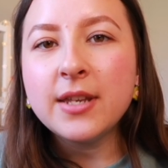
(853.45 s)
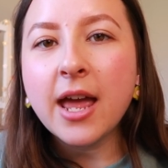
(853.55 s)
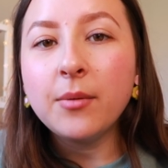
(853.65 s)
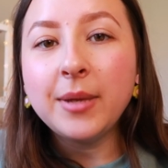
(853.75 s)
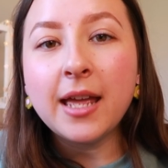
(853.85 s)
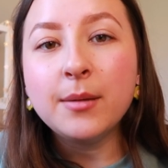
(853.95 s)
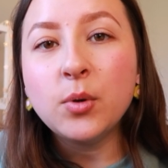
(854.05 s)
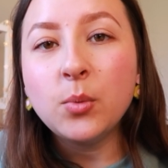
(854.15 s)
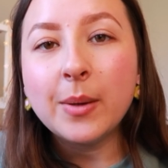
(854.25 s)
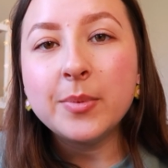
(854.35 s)
Now I'm getting
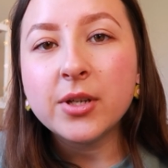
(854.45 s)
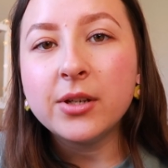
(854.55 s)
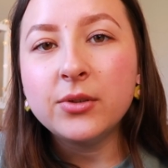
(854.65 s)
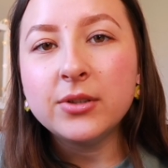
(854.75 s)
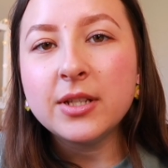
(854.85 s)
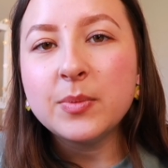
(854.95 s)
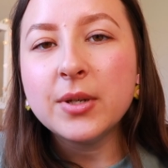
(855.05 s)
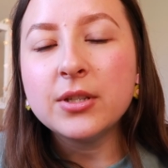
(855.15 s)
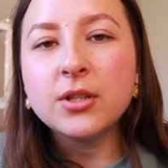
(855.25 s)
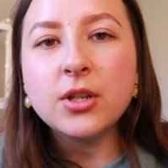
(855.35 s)
more website orders,
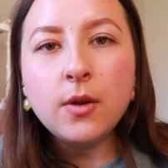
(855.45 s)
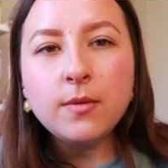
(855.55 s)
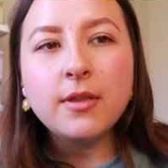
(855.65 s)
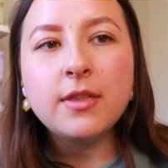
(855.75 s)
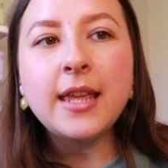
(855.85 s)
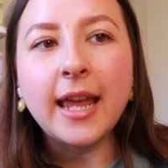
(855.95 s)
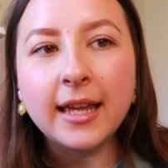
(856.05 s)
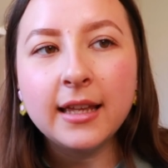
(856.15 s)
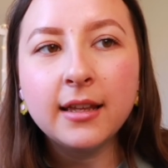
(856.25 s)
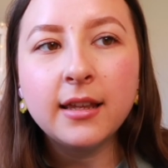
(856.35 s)
because I don't
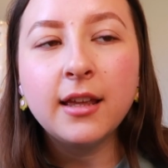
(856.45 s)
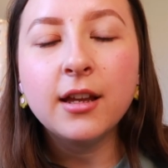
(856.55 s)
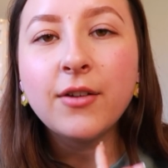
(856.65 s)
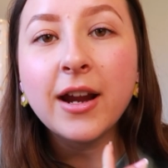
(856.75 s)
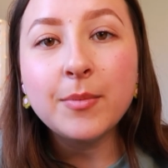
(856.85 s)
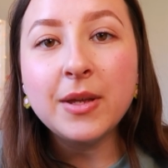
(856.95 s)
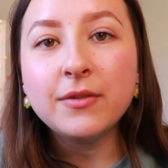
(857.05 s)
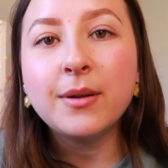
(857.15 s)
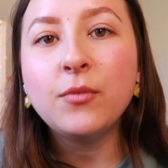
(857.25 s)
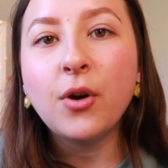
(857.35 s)
think, correct me
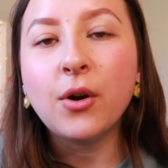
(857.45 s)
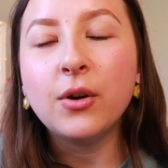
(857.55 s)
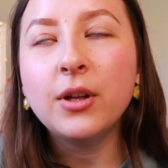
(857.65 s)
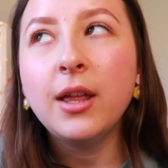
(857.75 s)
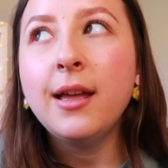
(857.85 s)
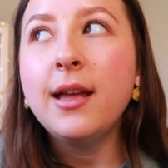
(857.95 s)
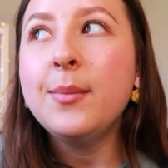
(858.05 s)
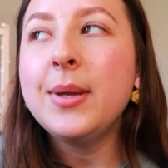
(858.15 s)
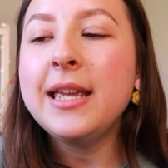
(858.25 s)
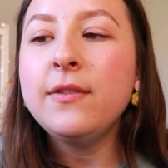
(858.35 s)
if I'm wrong,
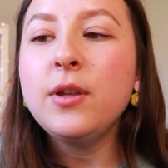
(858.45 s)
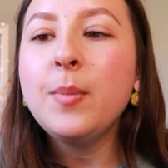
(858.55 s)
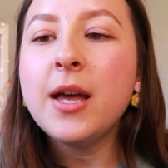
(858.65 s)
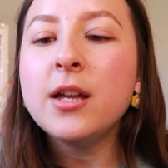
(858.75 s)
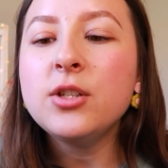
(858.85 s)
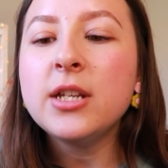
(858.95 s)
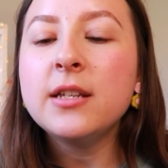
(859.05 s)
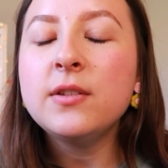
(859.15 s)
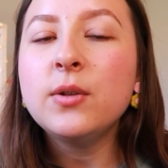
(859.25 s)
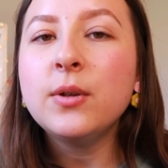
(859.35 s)
but if you
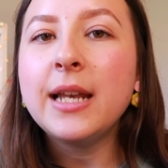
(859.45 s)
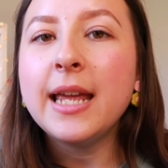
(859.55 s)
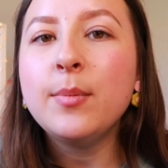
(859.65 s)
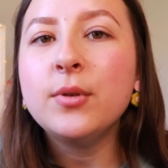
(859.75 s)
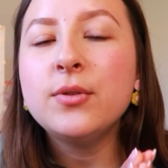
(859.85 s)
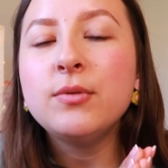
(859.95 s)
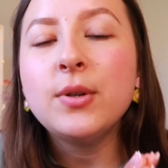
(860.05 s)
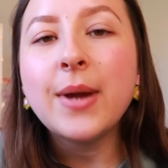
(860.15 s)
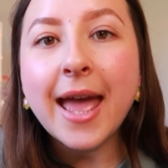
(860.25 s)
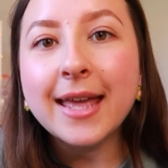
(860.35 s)
purchase your labels
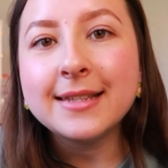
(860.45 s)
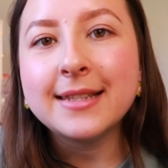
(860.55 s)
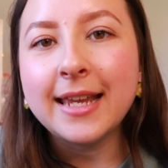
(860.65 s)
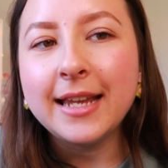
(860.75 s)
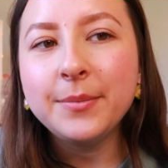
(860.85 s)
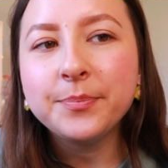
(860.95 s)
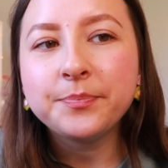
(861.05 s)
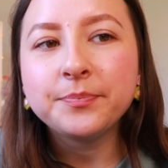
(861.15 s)
through Etsy,